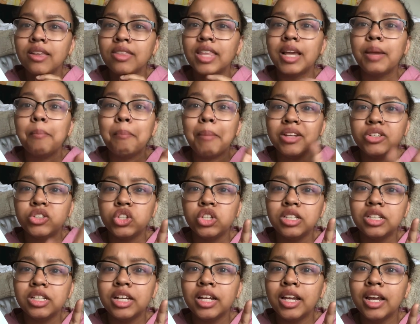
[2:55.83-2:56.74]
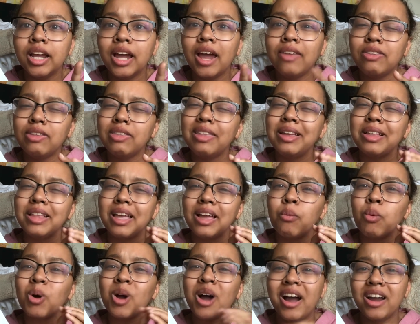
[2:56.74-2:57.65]
they mentioned it and then they
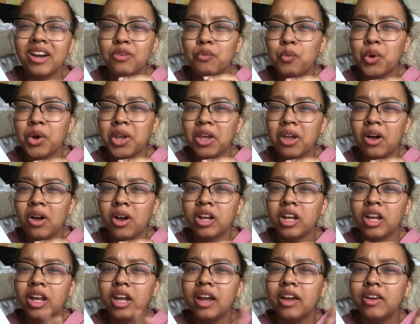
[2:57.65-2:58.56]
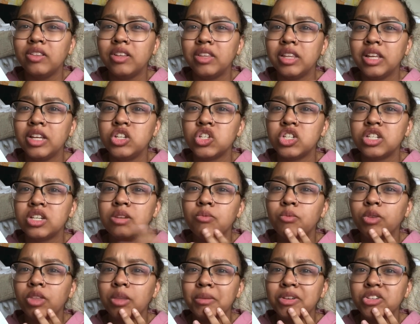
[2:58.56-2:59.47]
like were kind of working on it and then they just
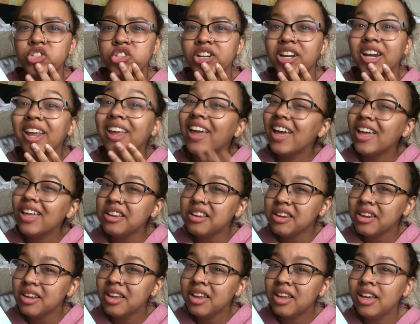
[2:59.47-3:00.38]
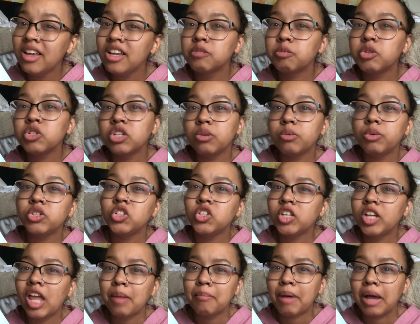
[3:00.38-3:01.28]
didn't really mention it again, especially when
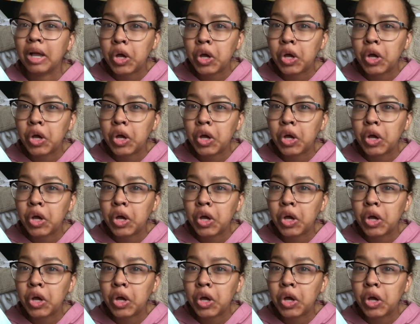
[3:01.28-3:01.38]
she came